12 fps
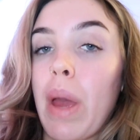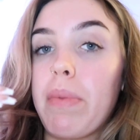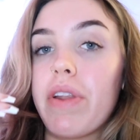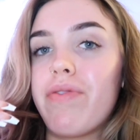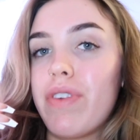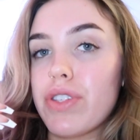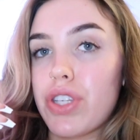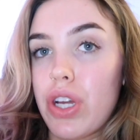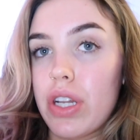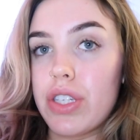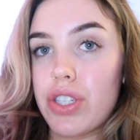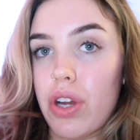But it feels
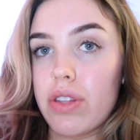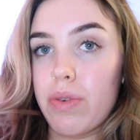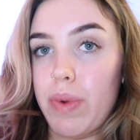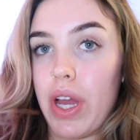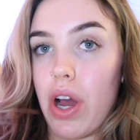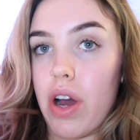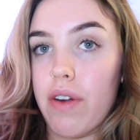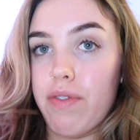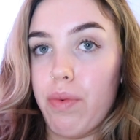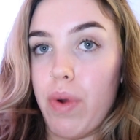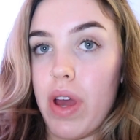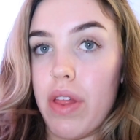good to start the week
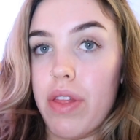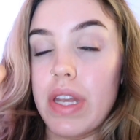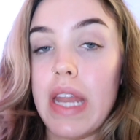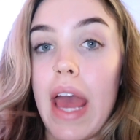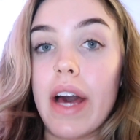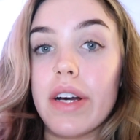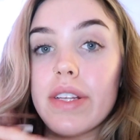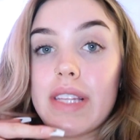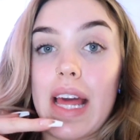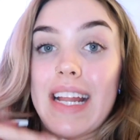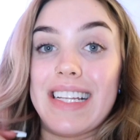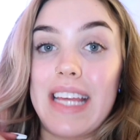off with nails
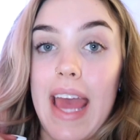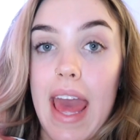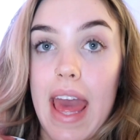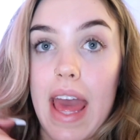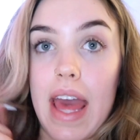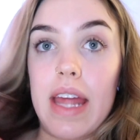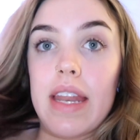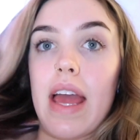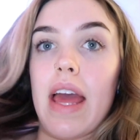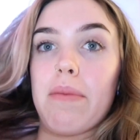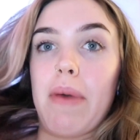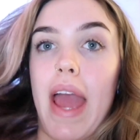and a tan
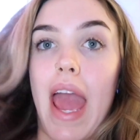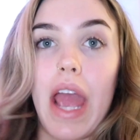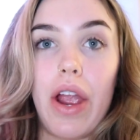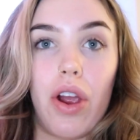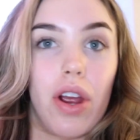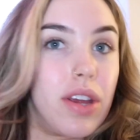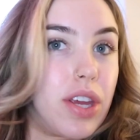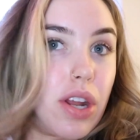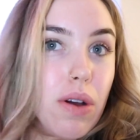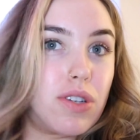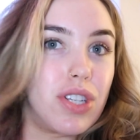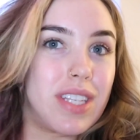and my hair, you
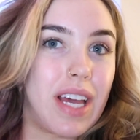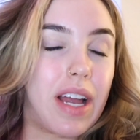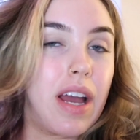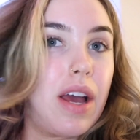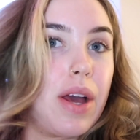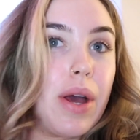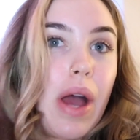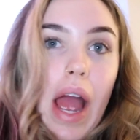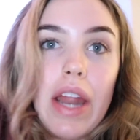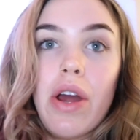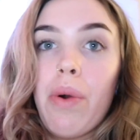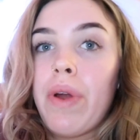know, just like
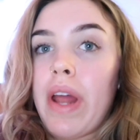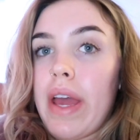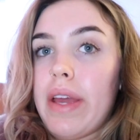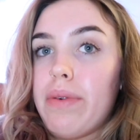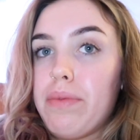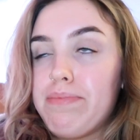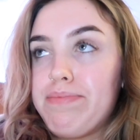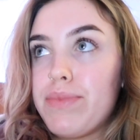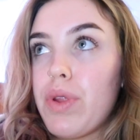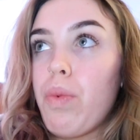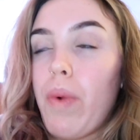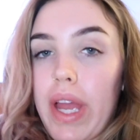I know when I
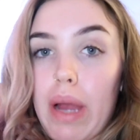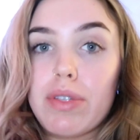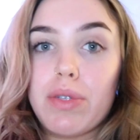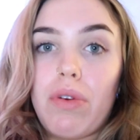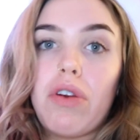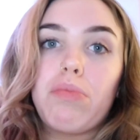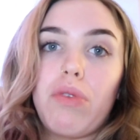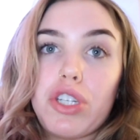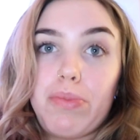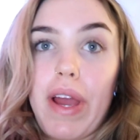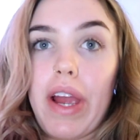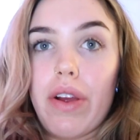wake up tomorrow
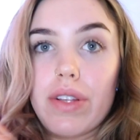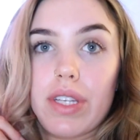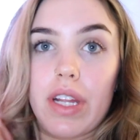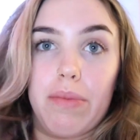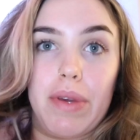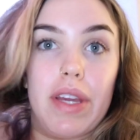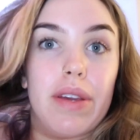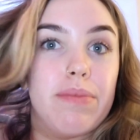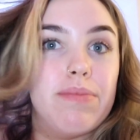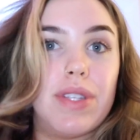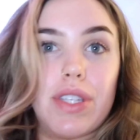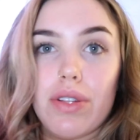brush my hair, it's gonna be
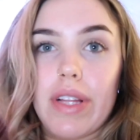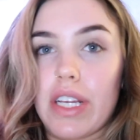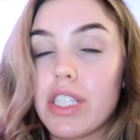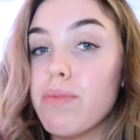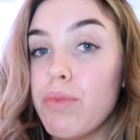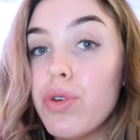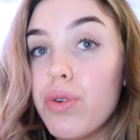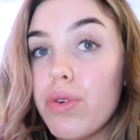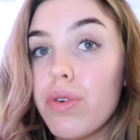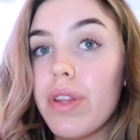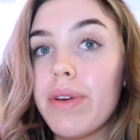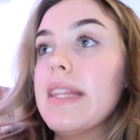still like
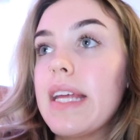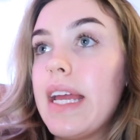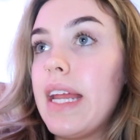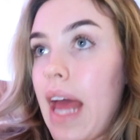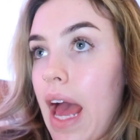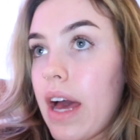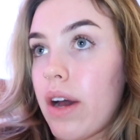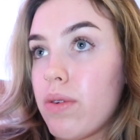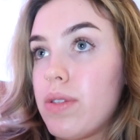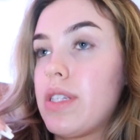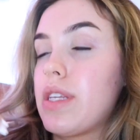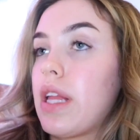smooth. Clean
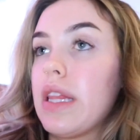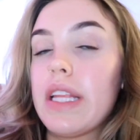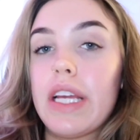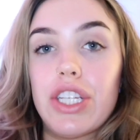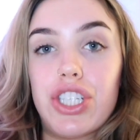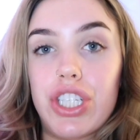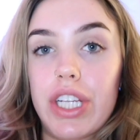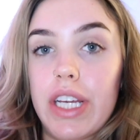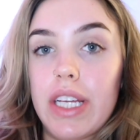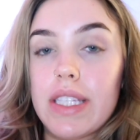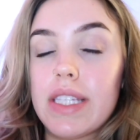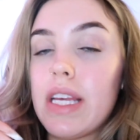house, clean
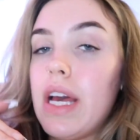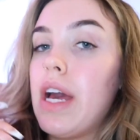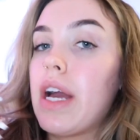sheets,